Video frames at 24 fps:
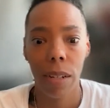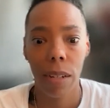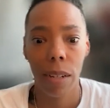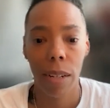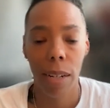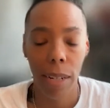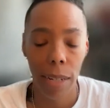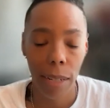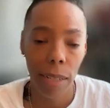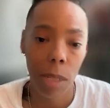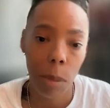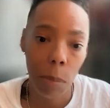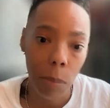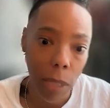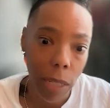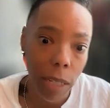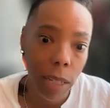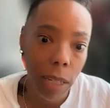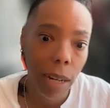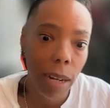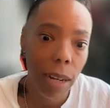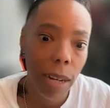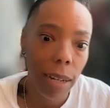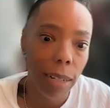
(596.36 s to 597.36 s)
It is
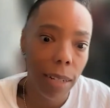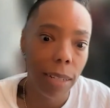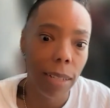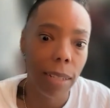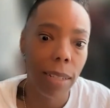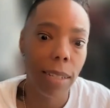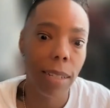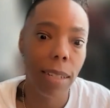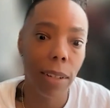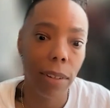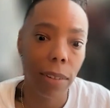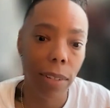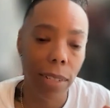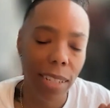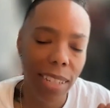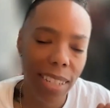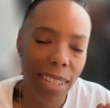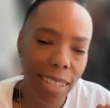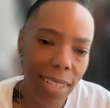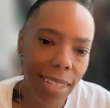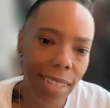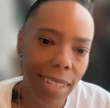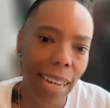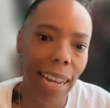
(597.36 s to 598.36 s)
because there is
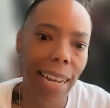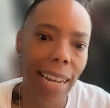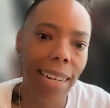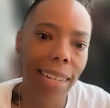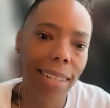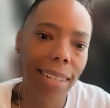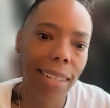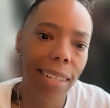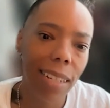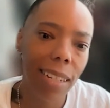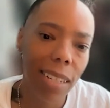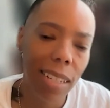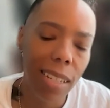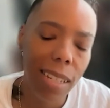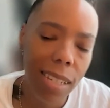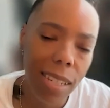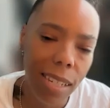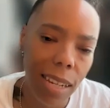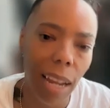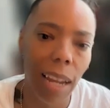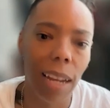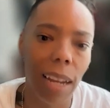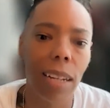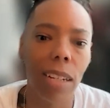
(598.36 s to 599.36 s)

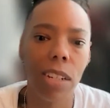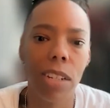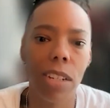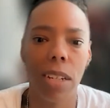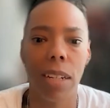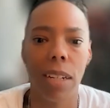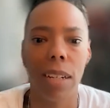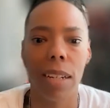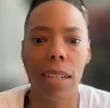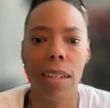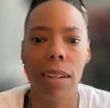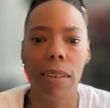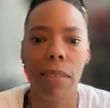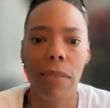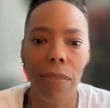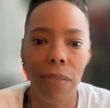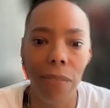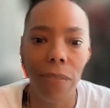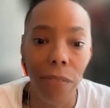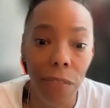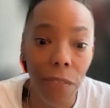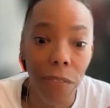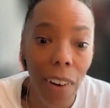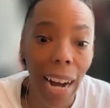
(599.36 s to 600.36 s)
state-sanctioned
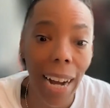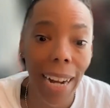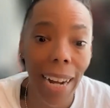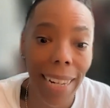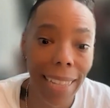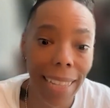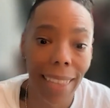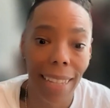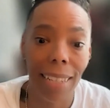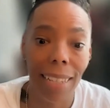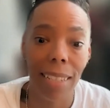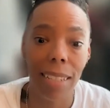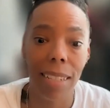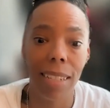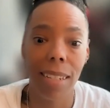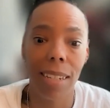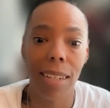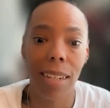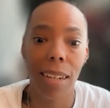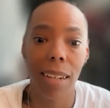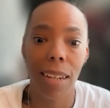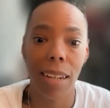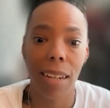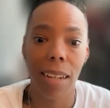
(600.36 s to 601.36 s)

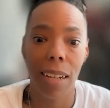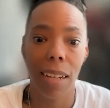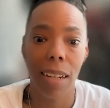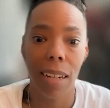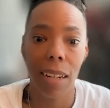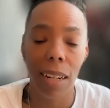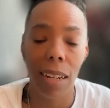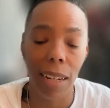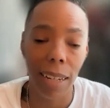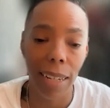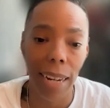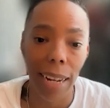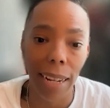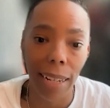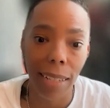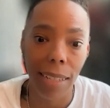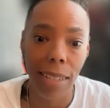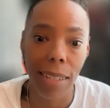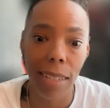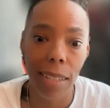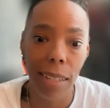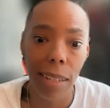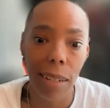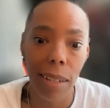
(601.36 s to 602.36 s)
violence
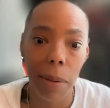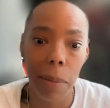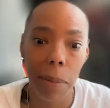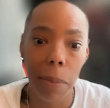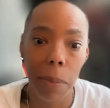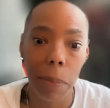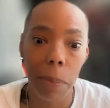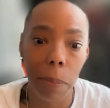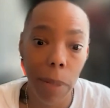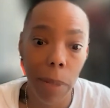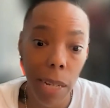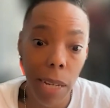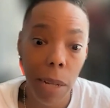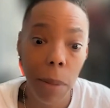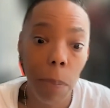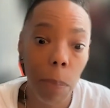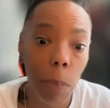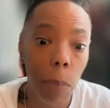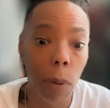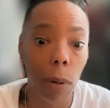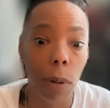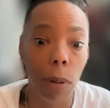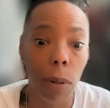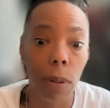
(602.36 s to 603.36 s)
against
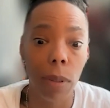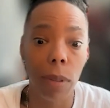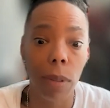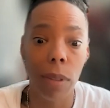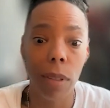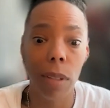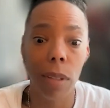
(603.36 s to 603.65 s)
people,